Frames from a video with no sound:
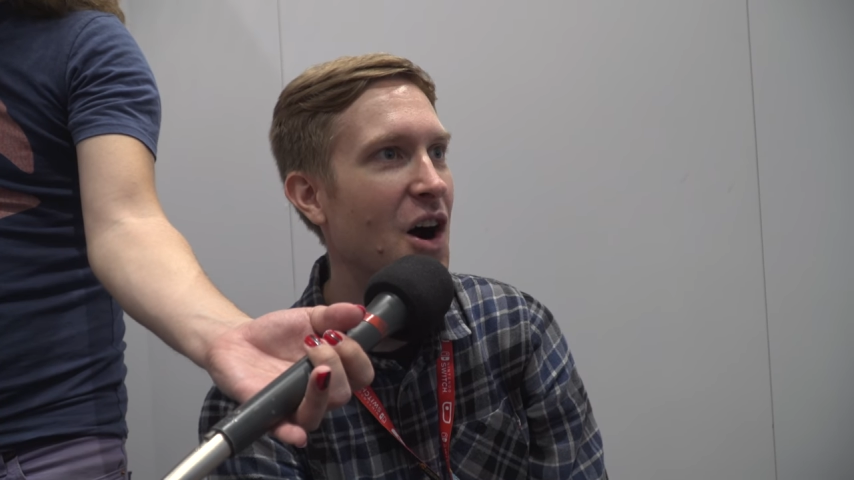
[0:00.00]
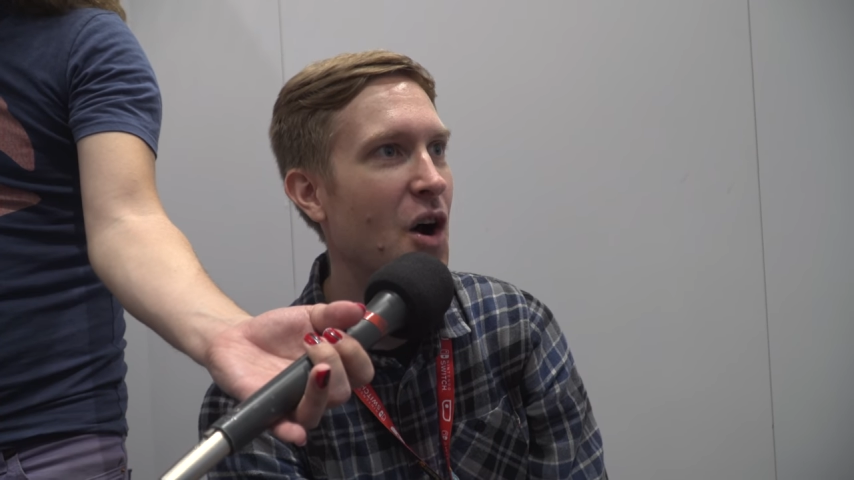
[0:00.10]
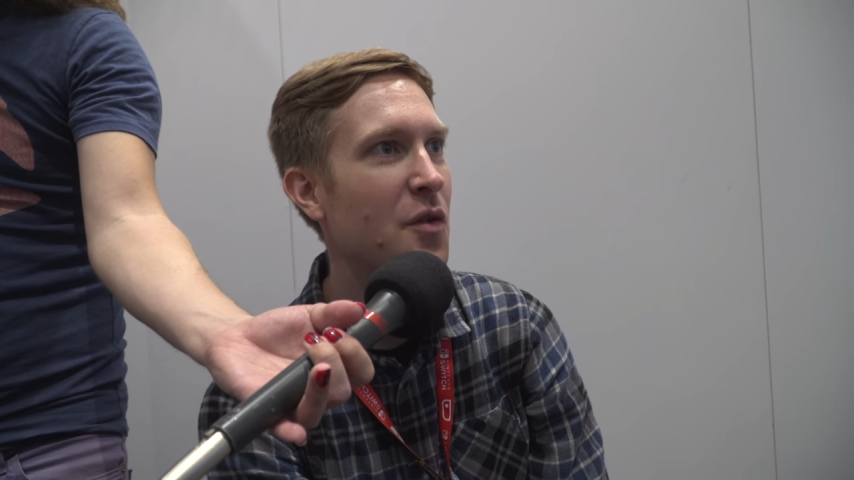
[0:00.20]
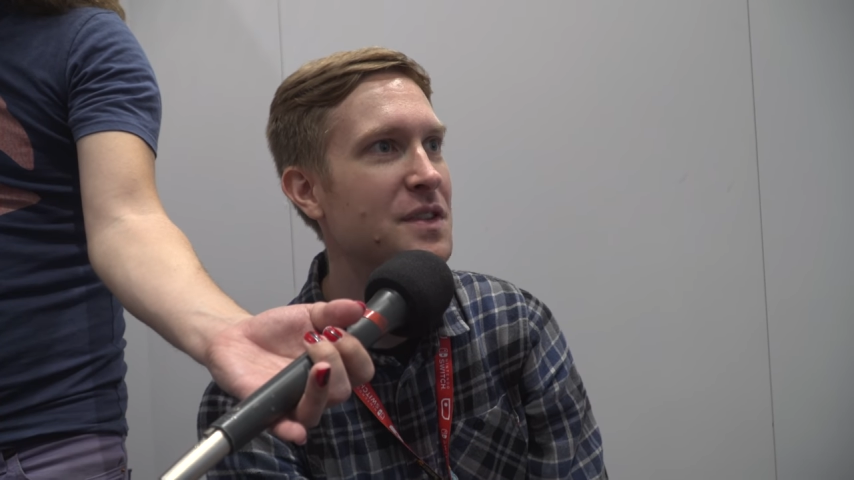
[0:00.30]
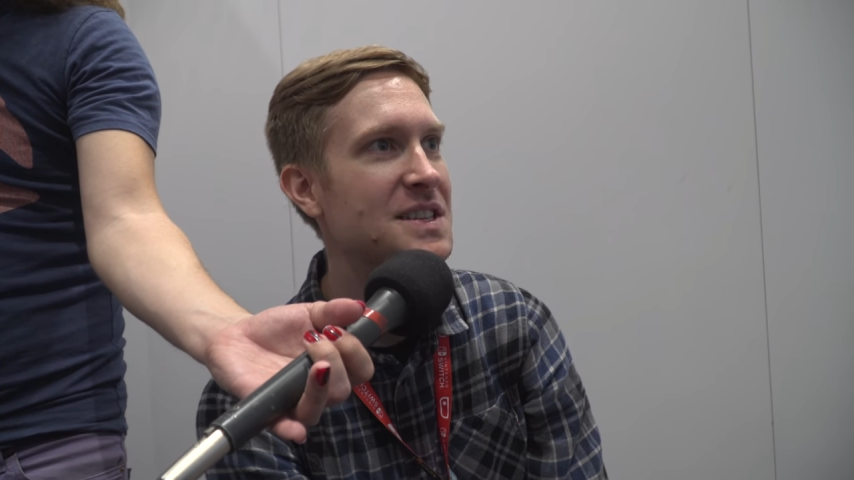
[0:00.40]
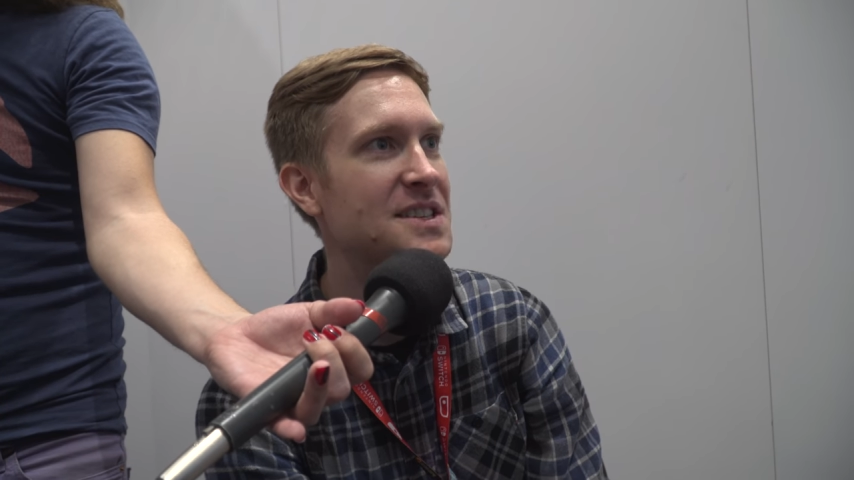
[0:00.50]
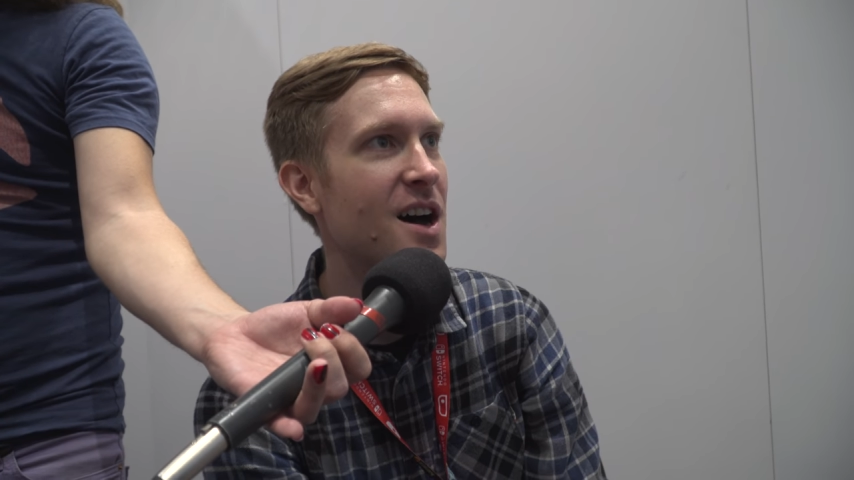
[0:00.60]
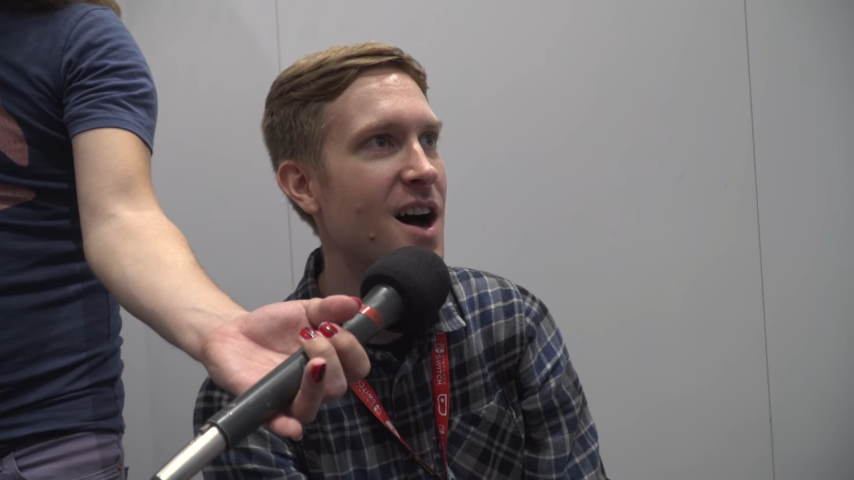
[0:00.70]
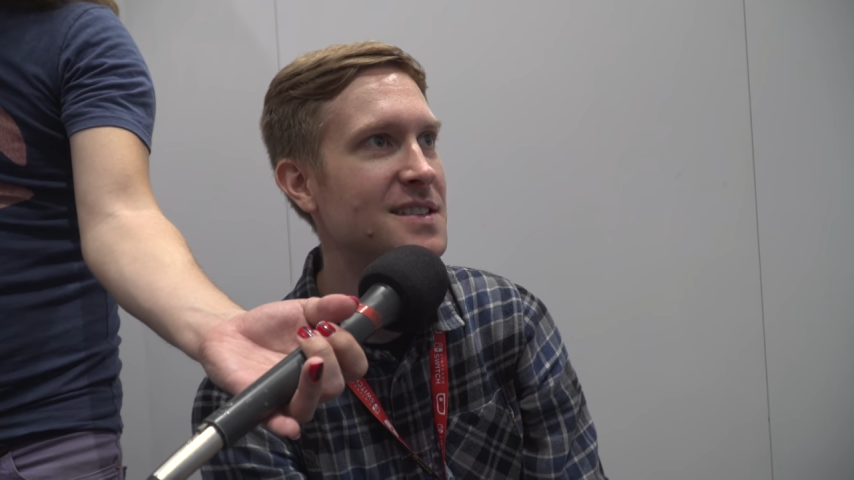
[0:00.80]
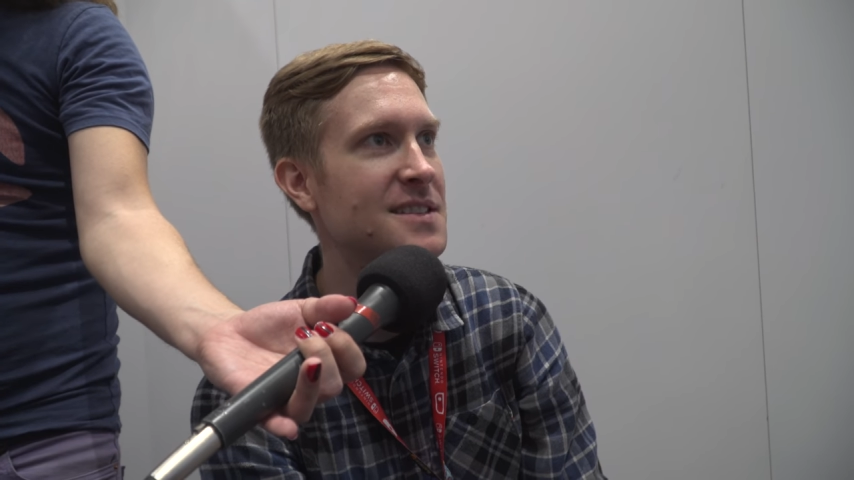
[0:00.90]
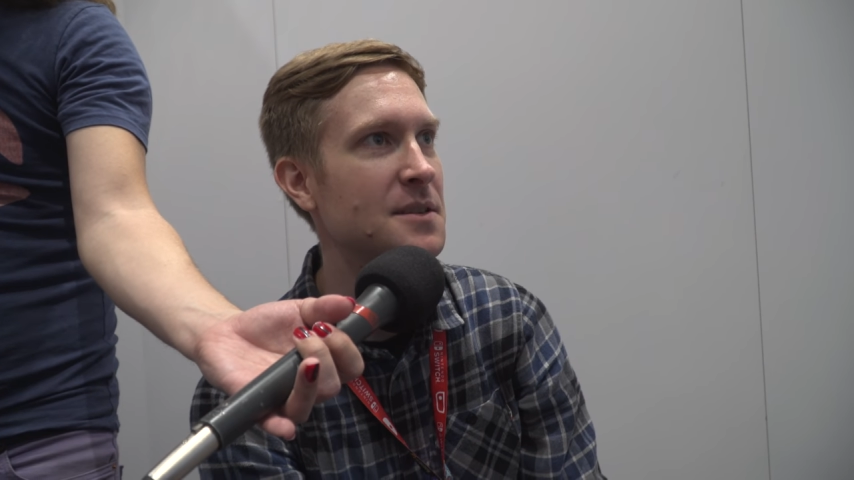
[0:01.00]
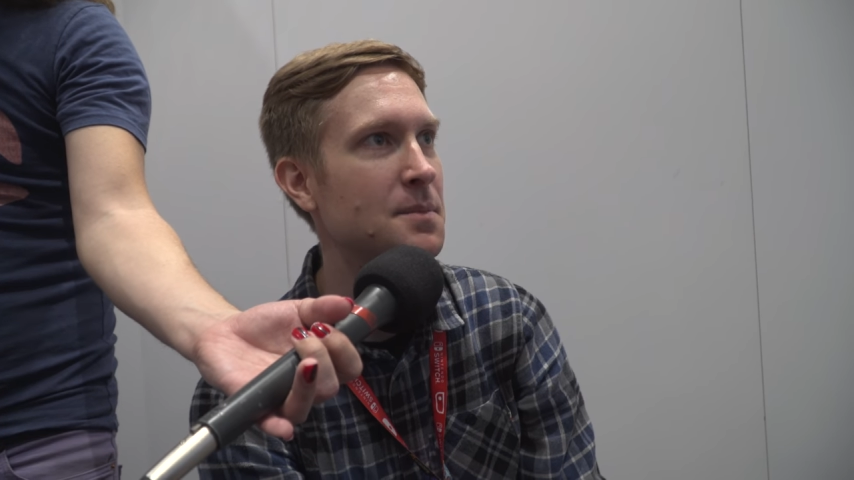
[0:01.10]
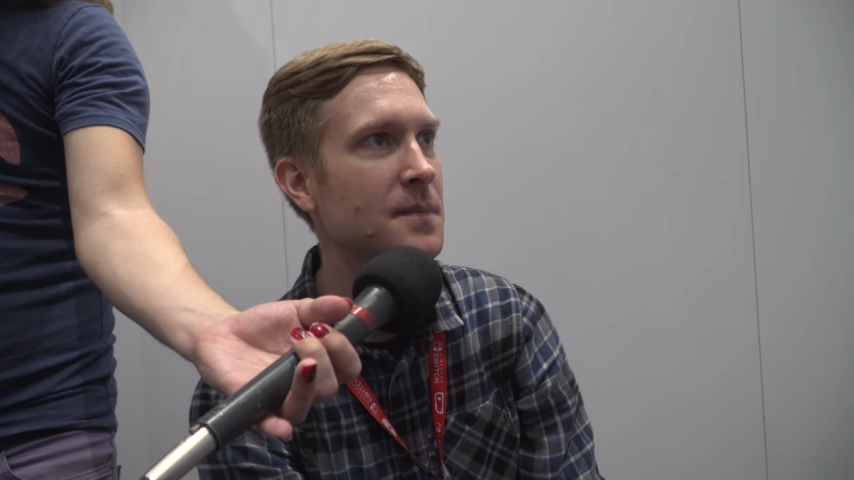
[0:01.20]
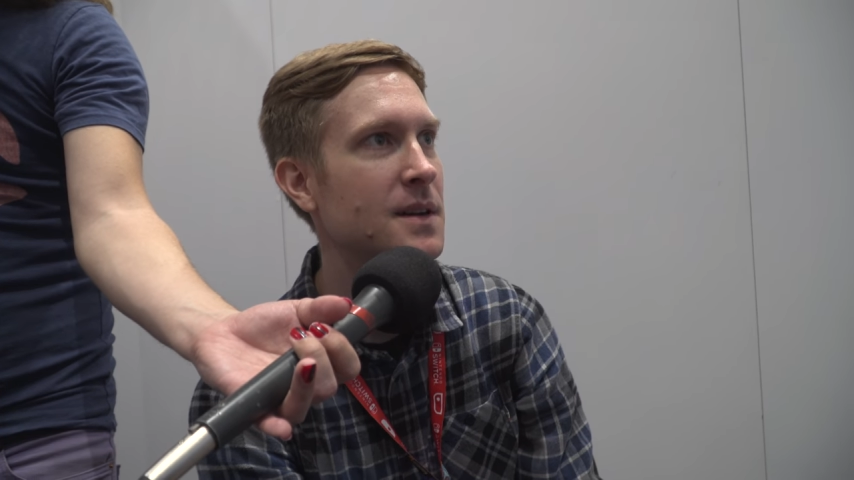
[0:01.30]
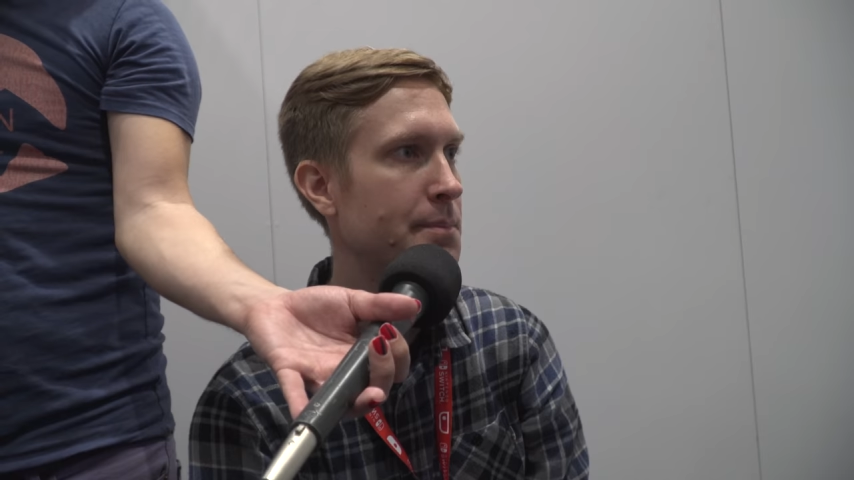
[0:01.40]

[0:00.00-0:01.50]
Oh, this is awesome.